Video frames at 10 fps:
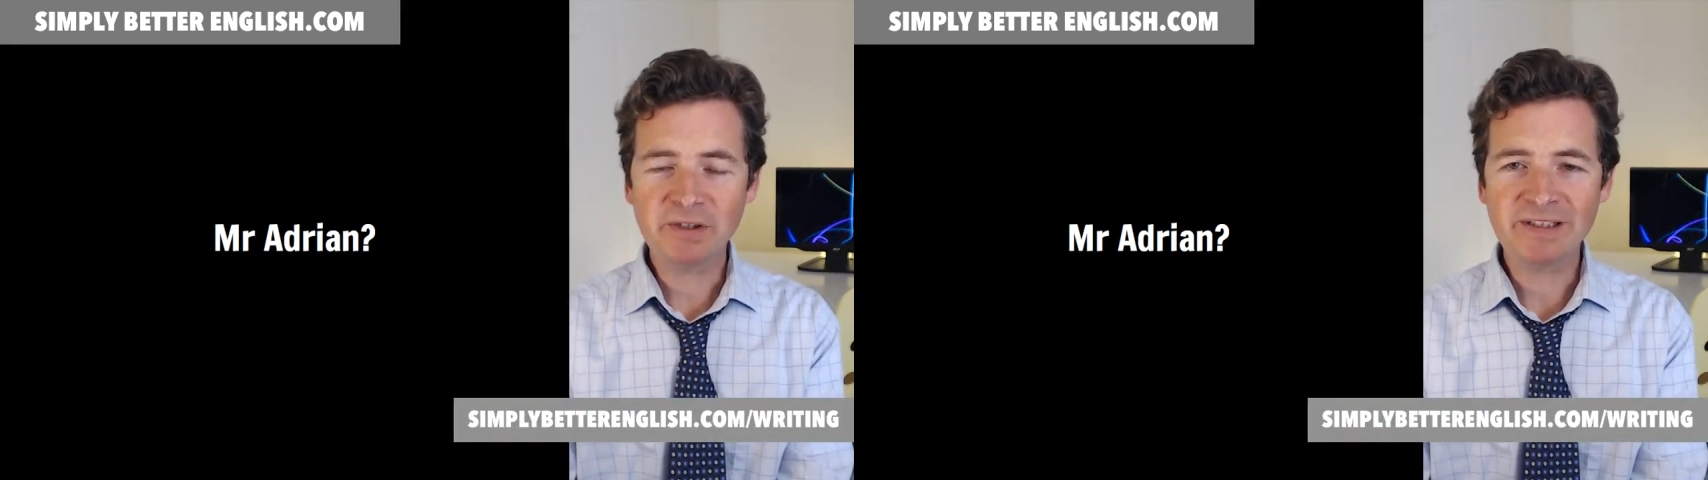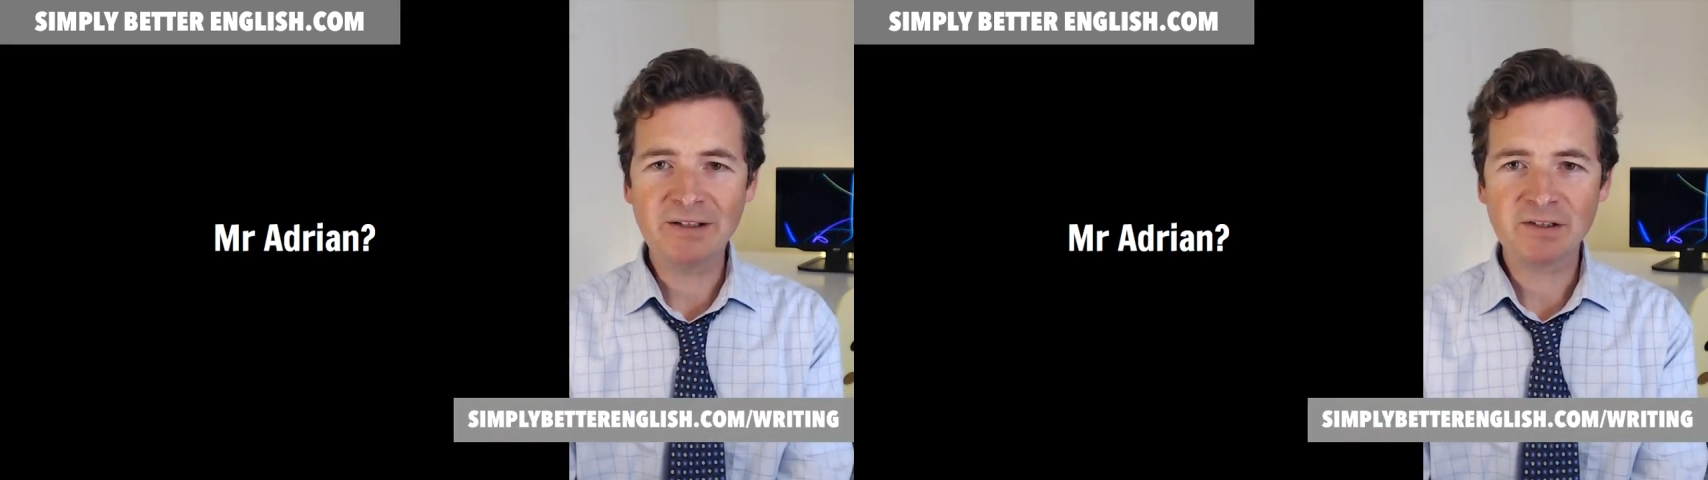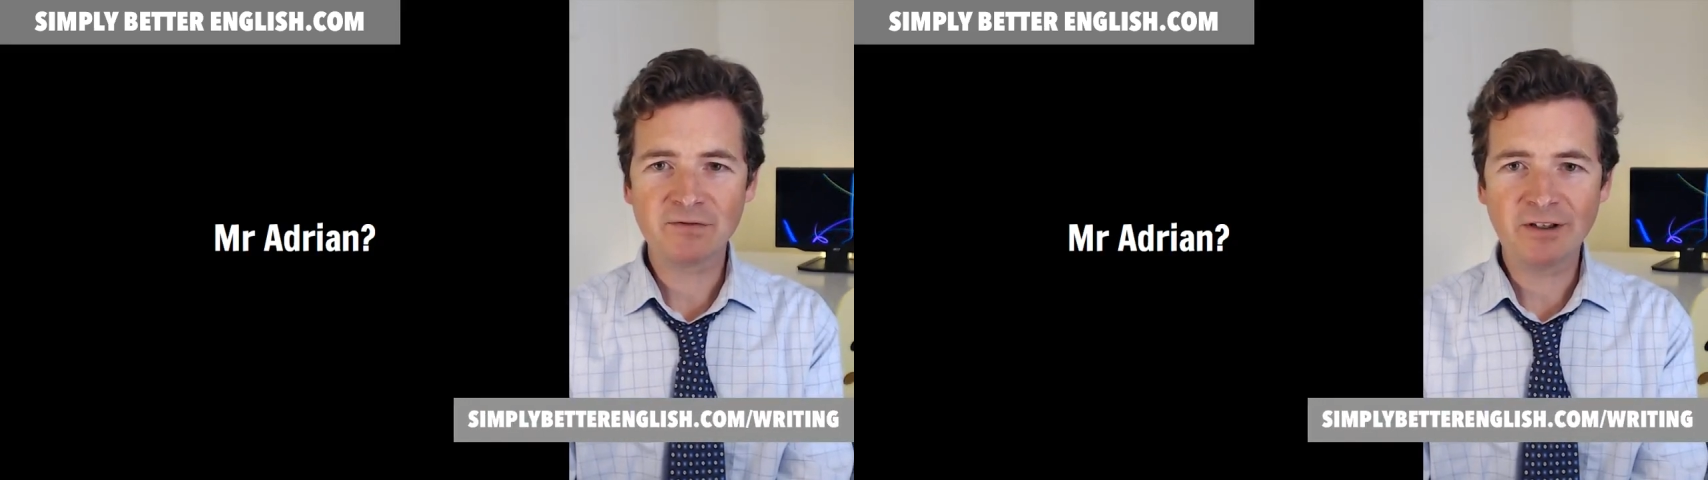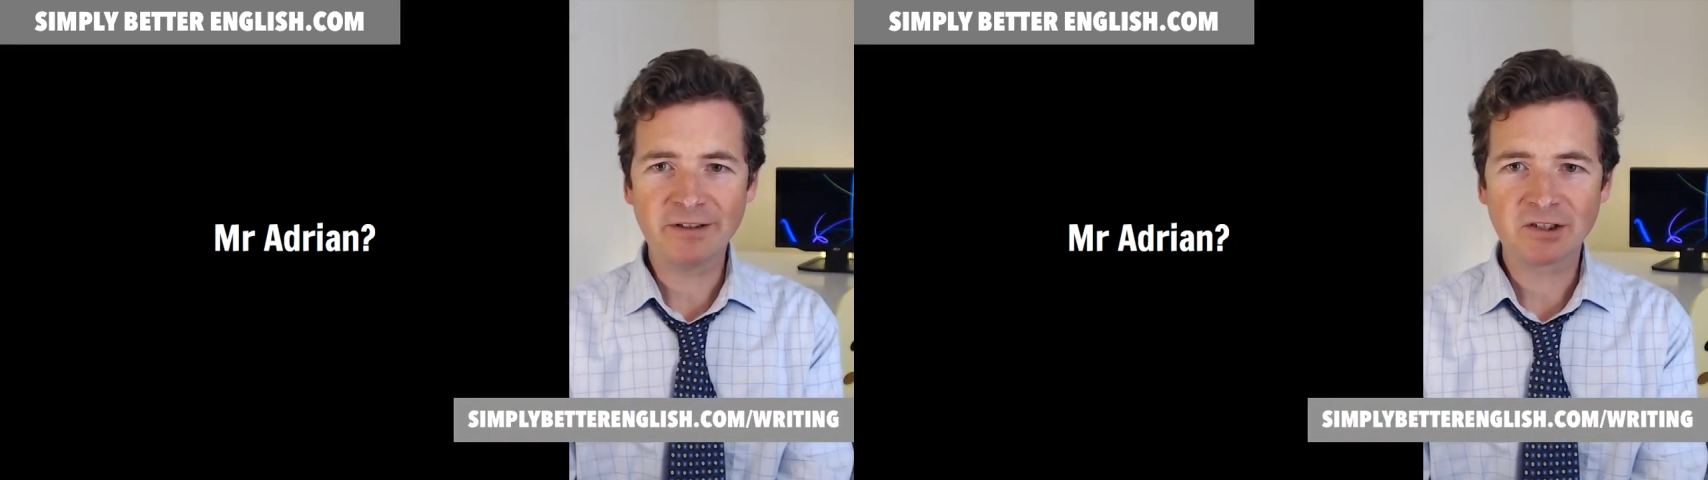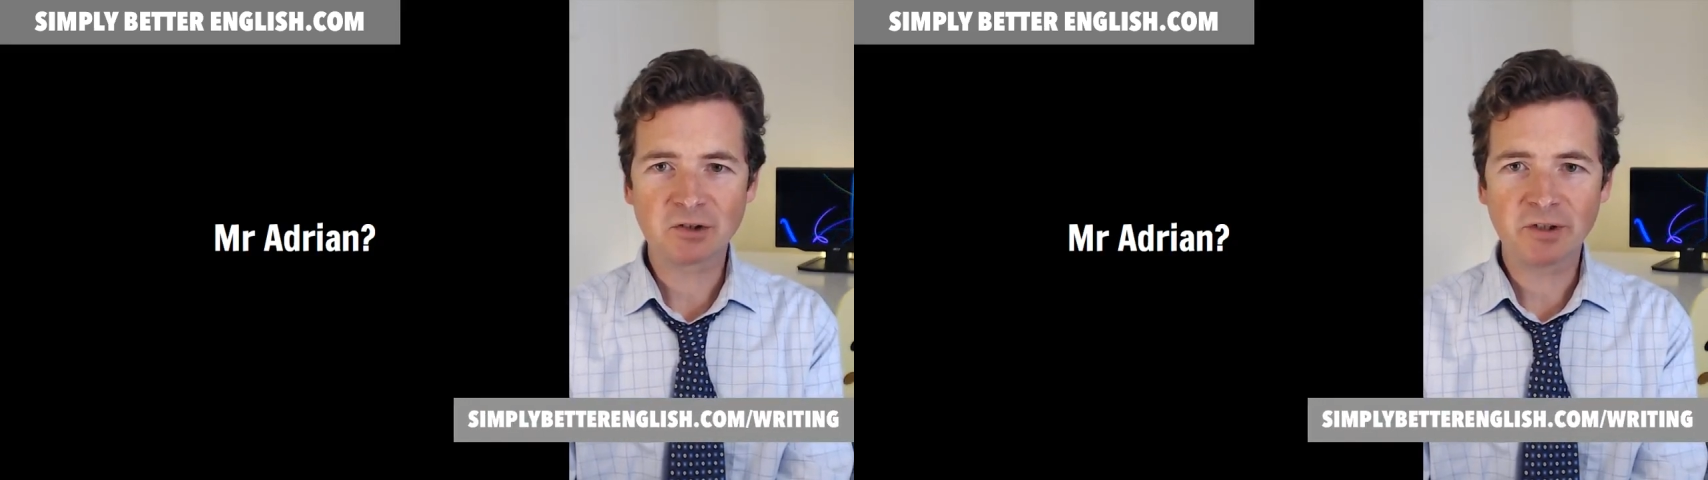which sounds
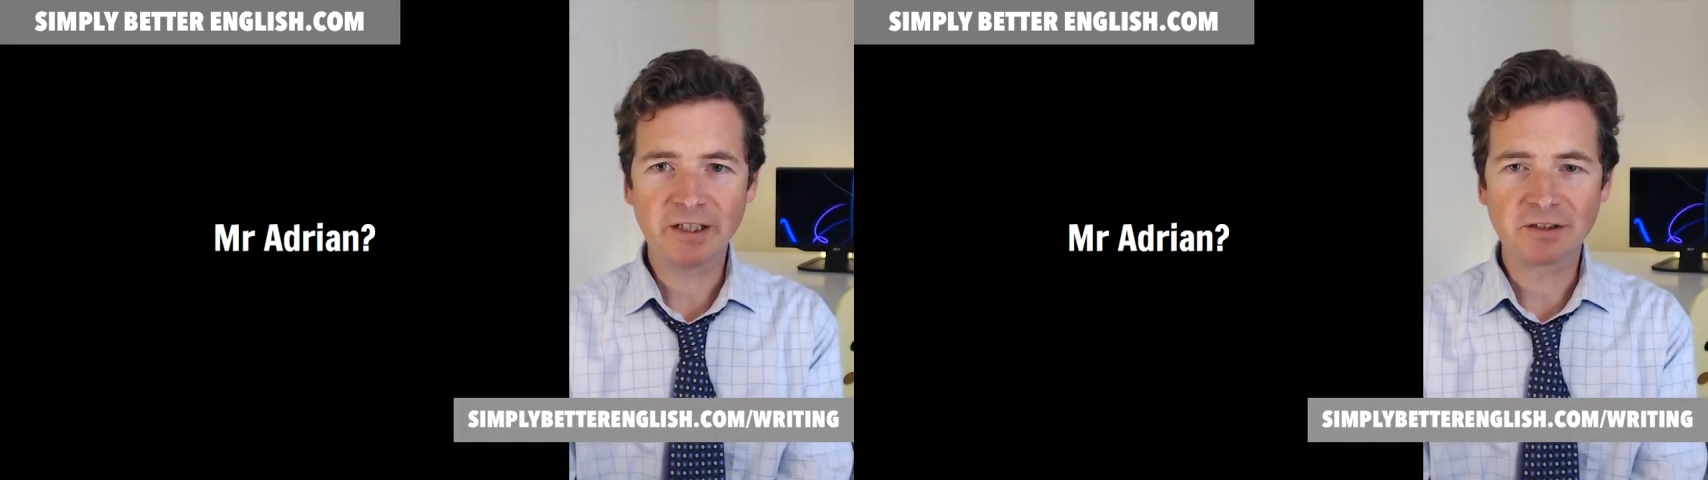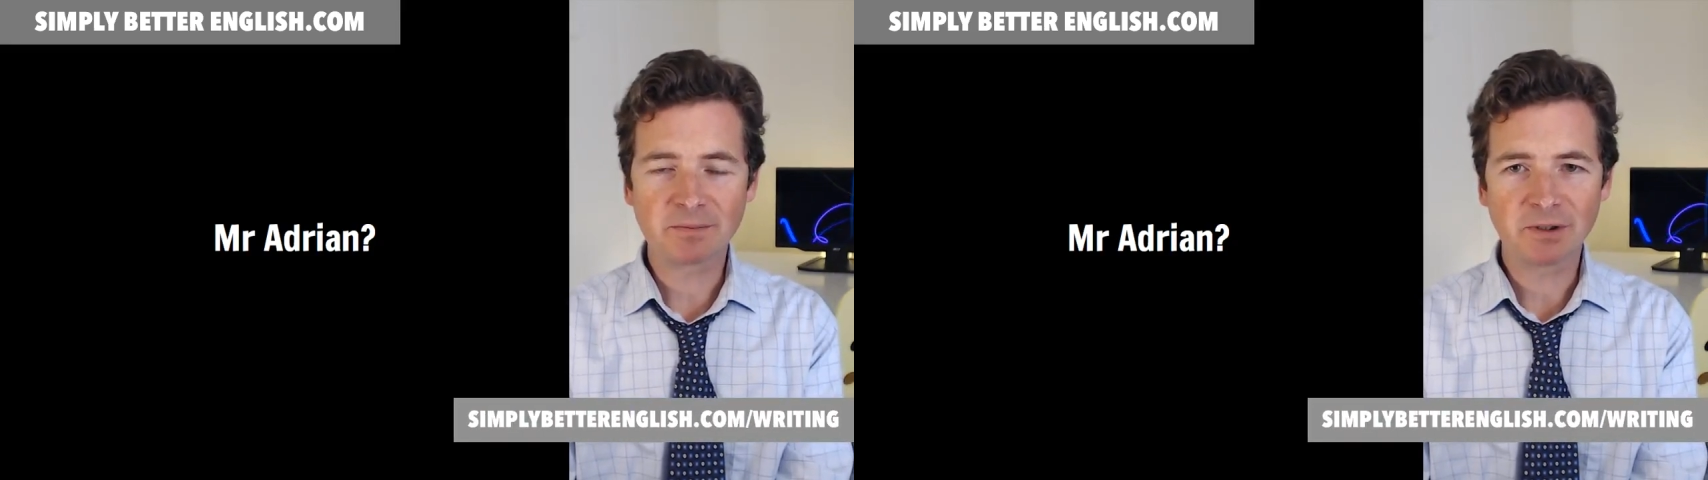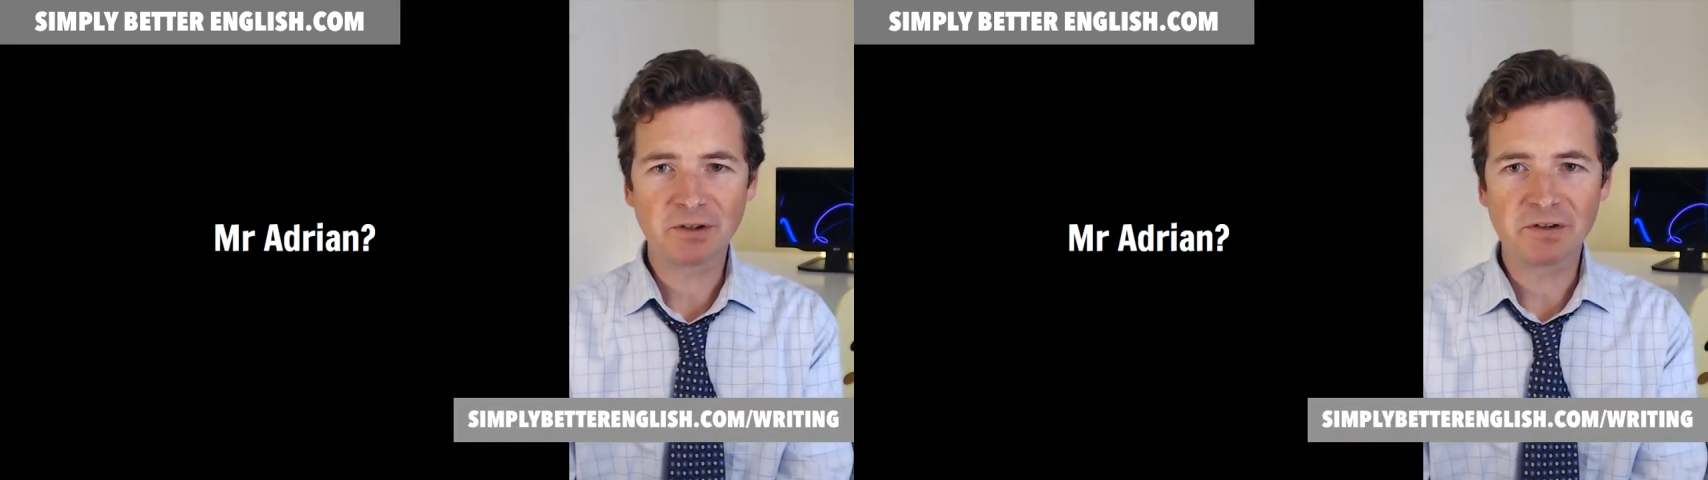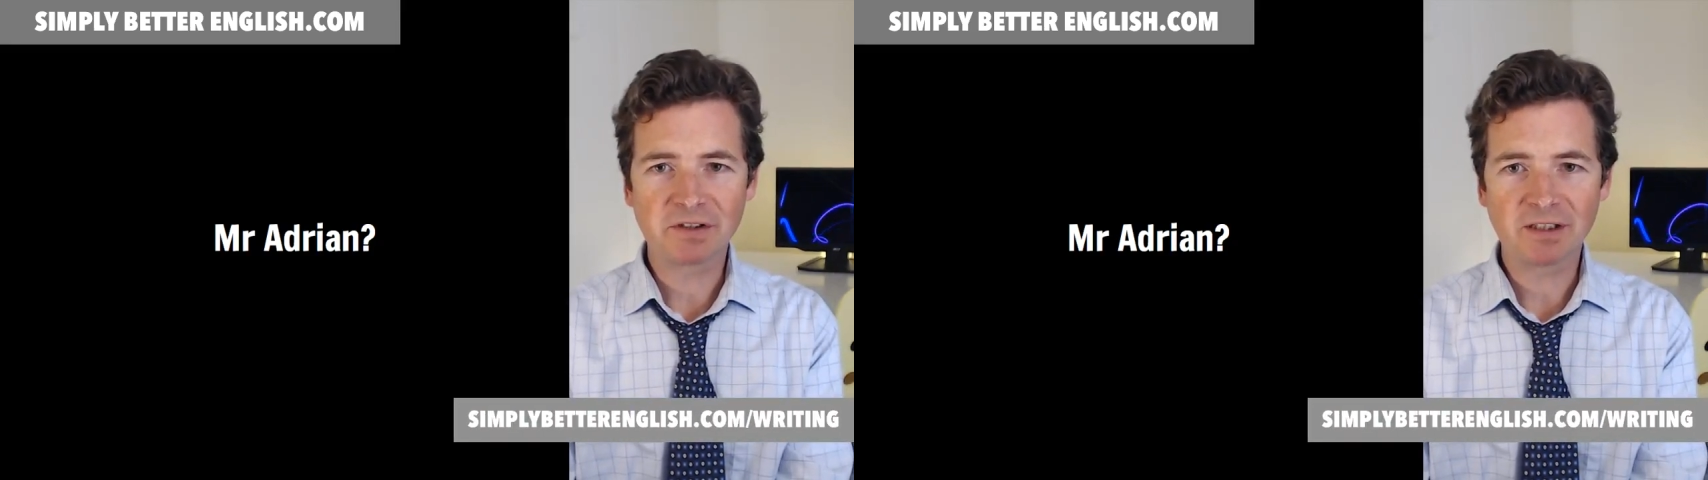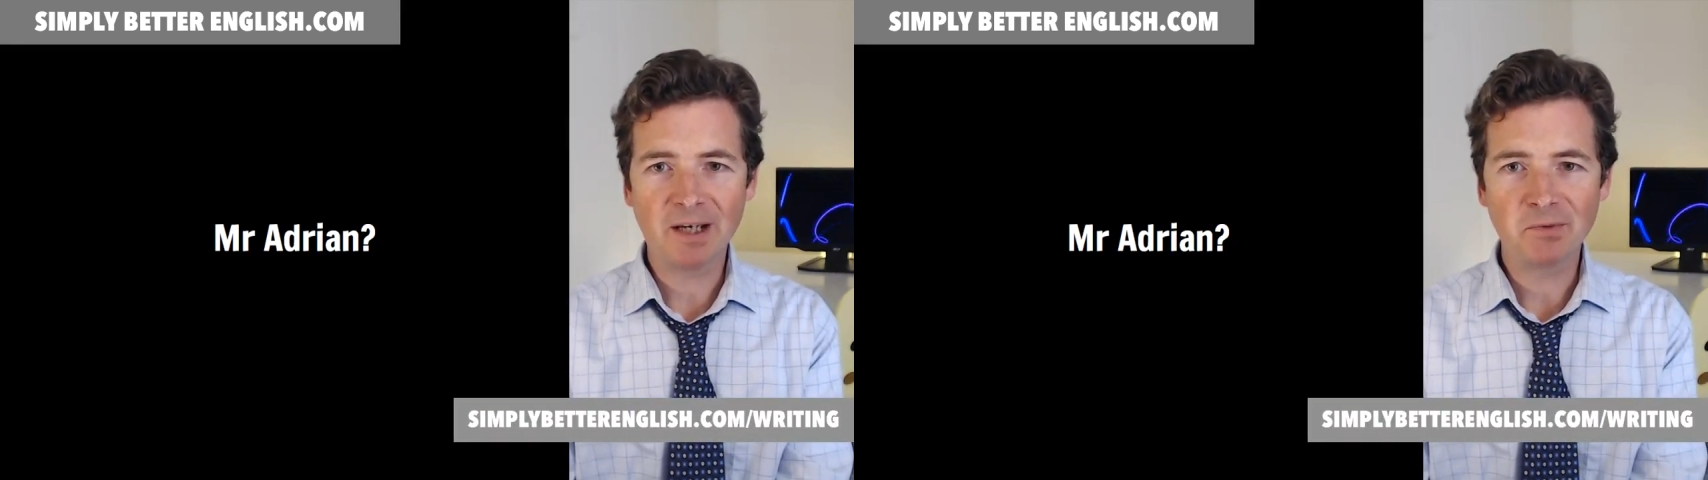very strange because